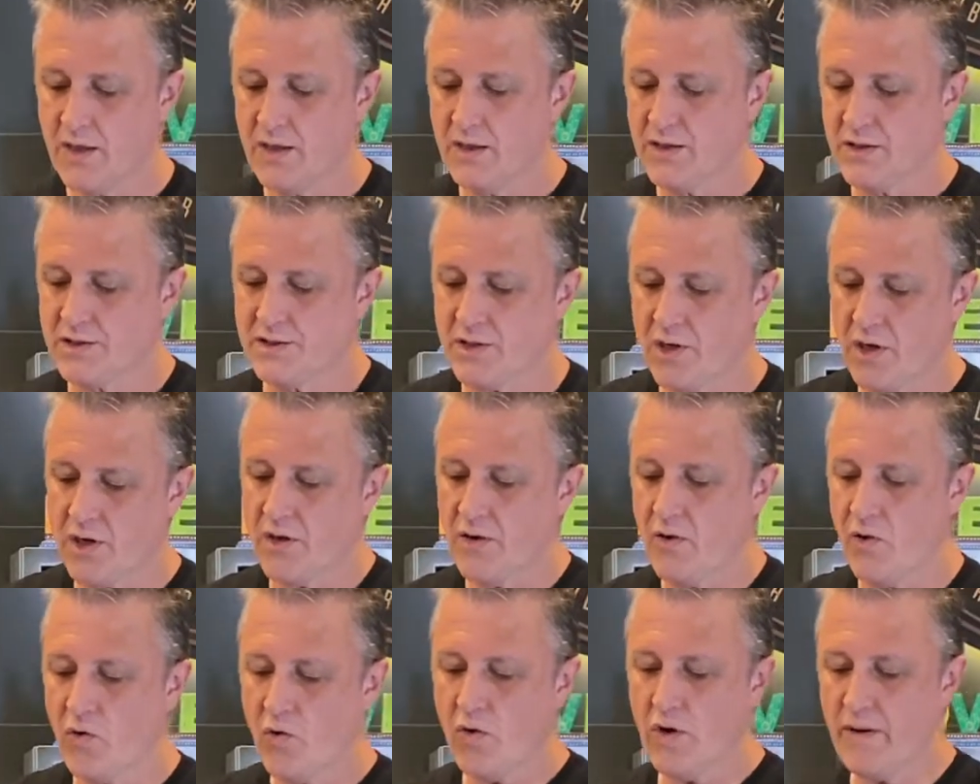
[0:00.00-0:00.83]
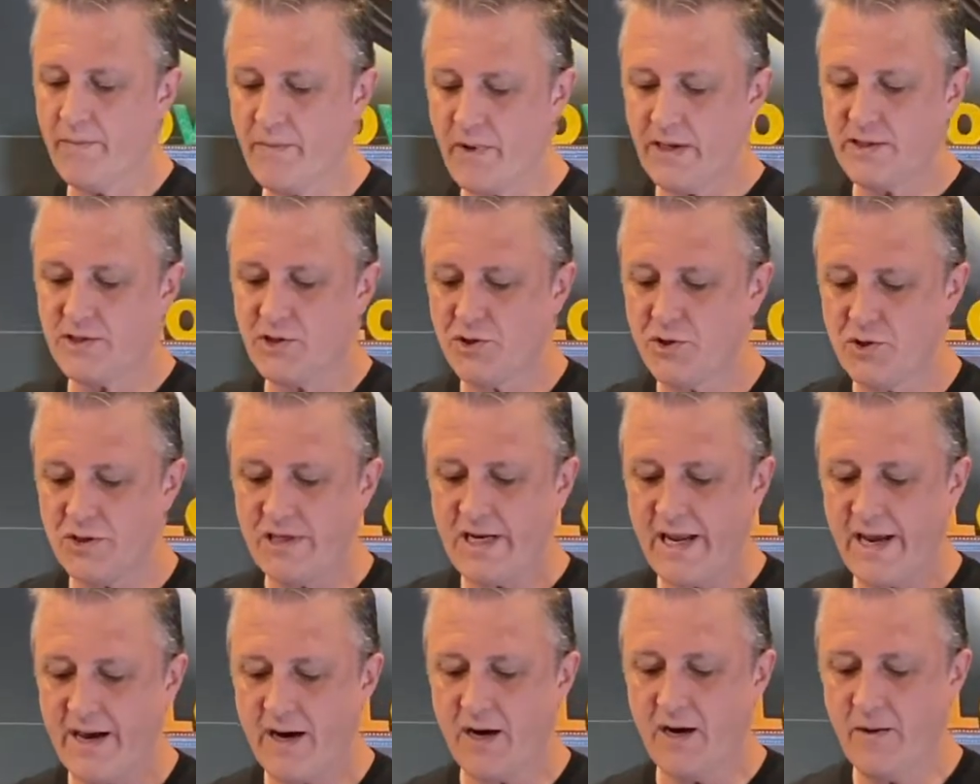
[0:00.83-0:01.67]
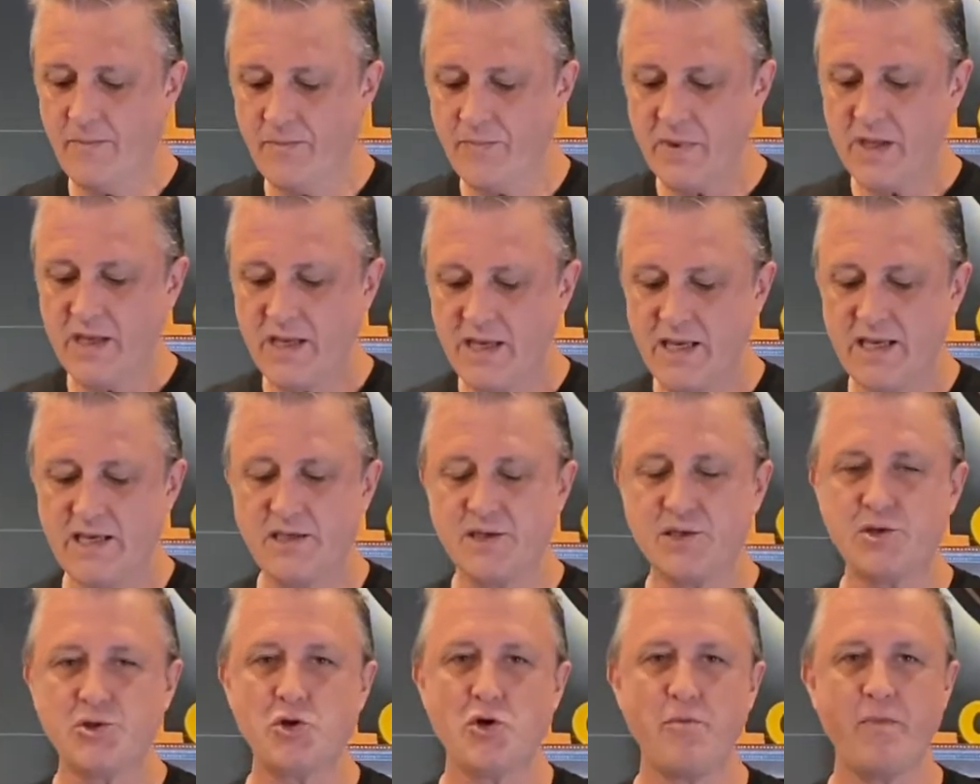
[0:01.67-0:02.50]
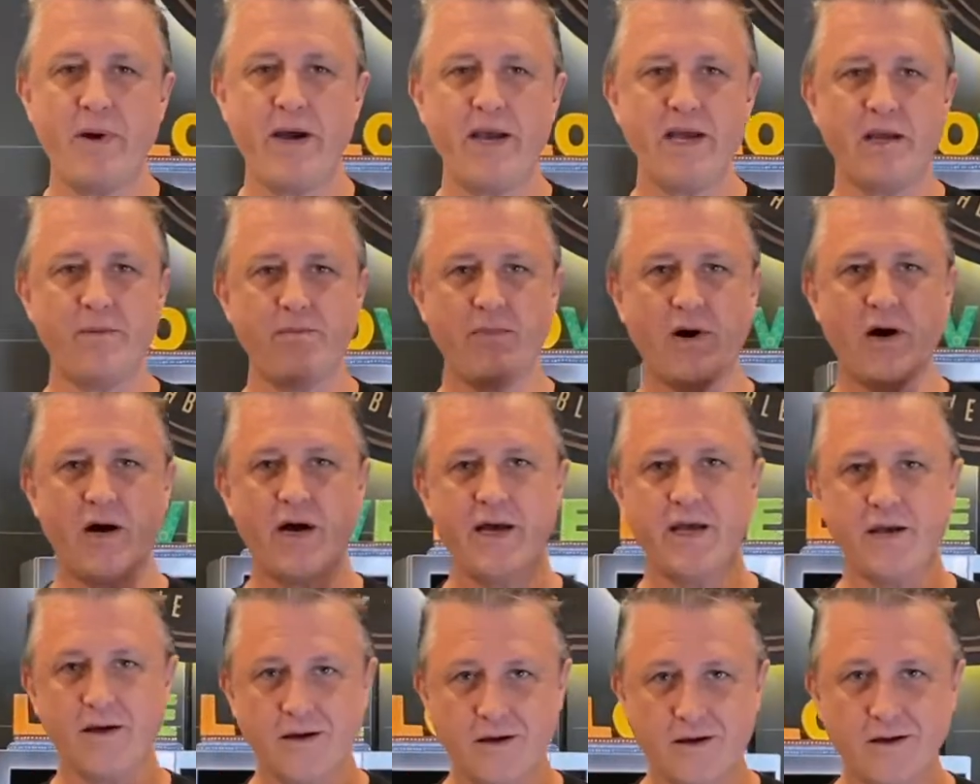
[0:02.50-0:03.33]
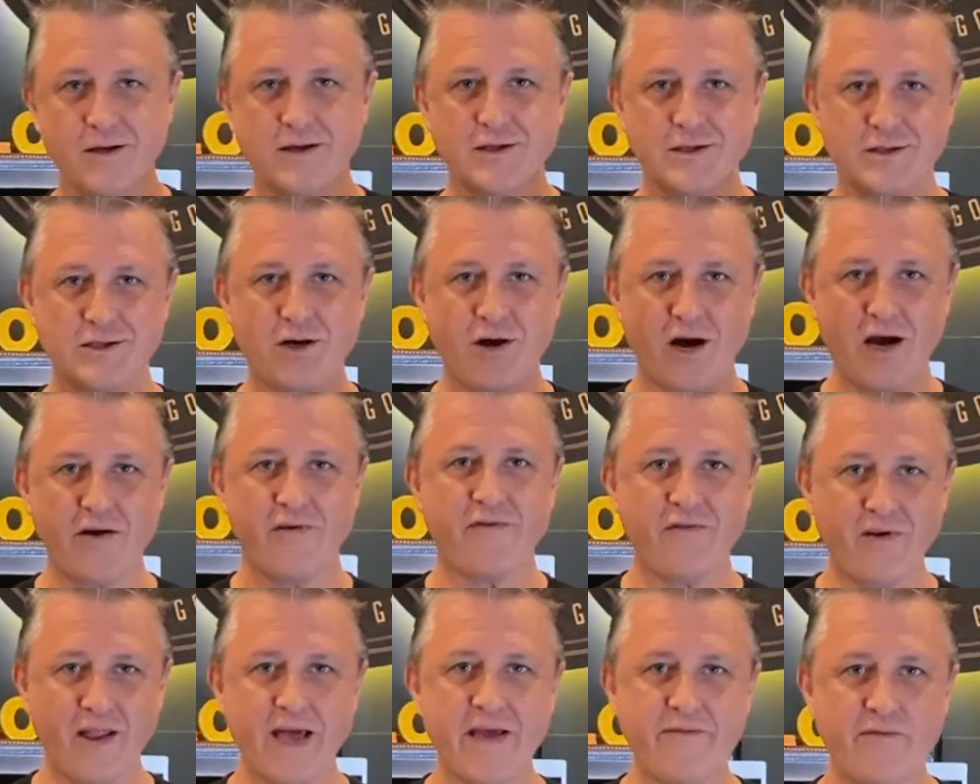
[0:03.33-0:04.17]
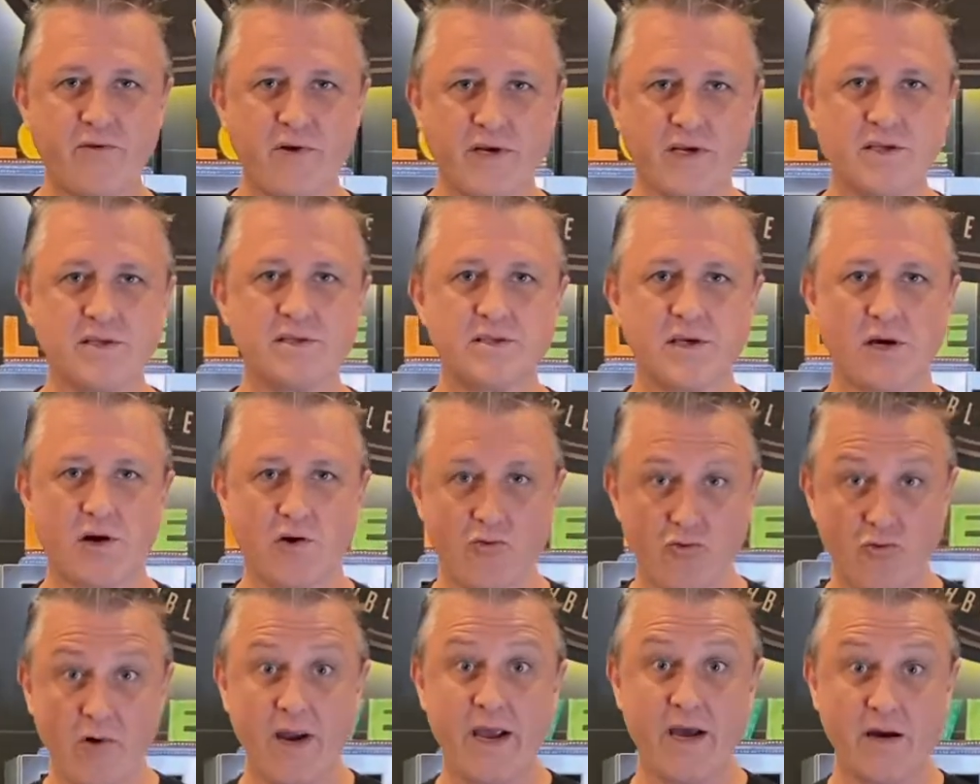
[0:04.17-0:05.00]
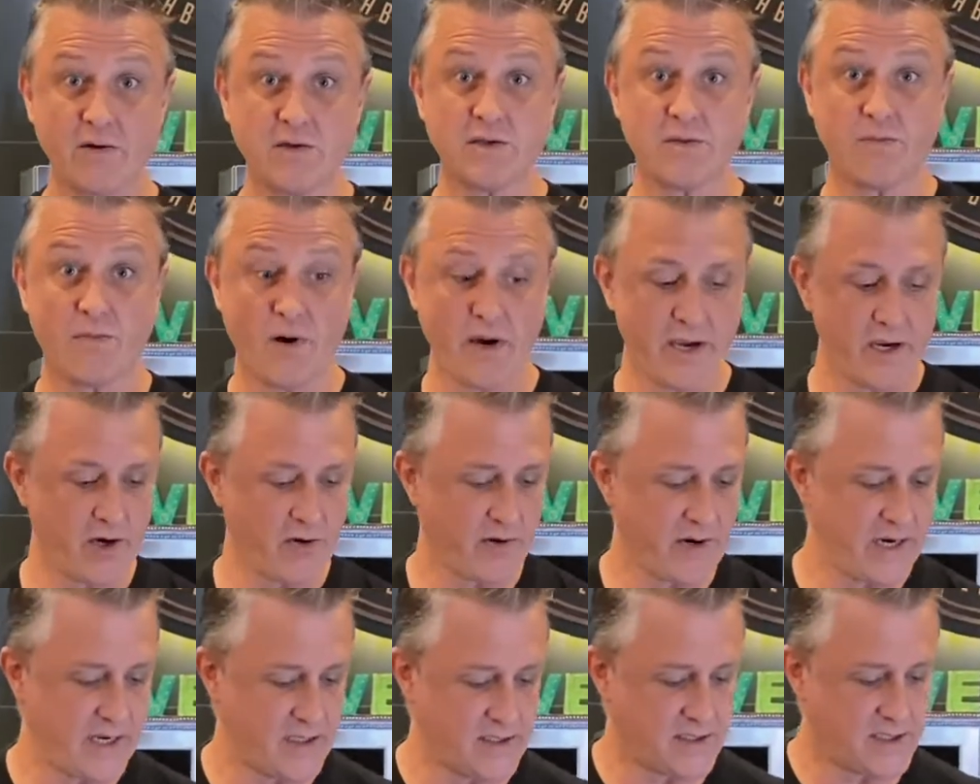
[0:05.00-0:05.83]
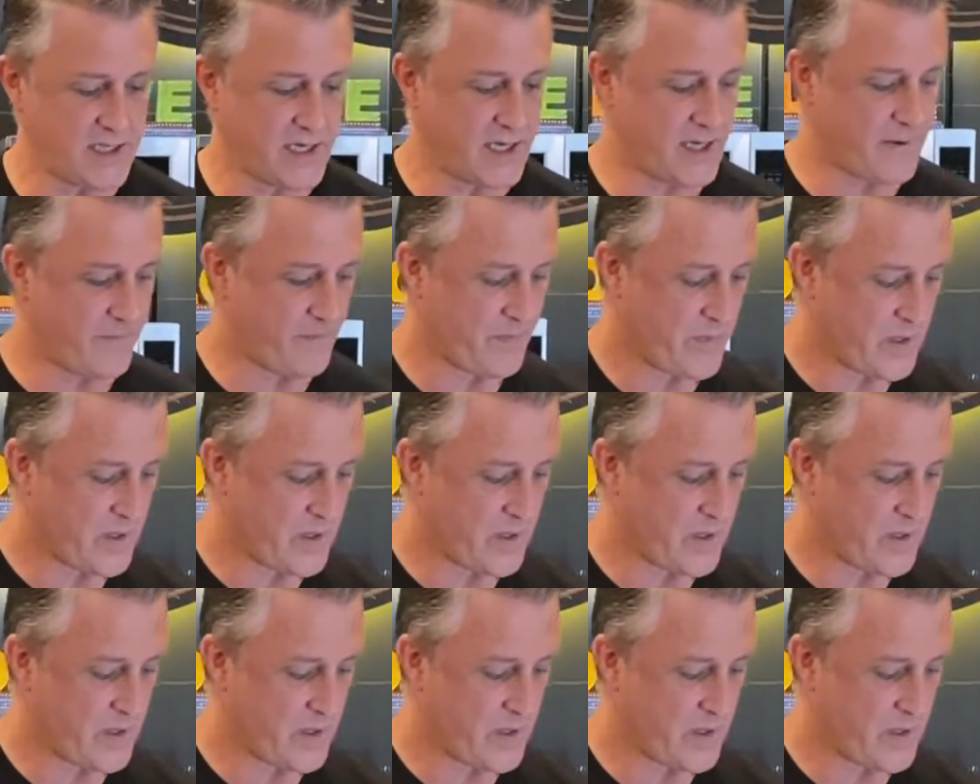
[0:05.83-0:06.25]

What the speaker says: So all I'm going to do now is to make my Thai flavorings around my ingredients here.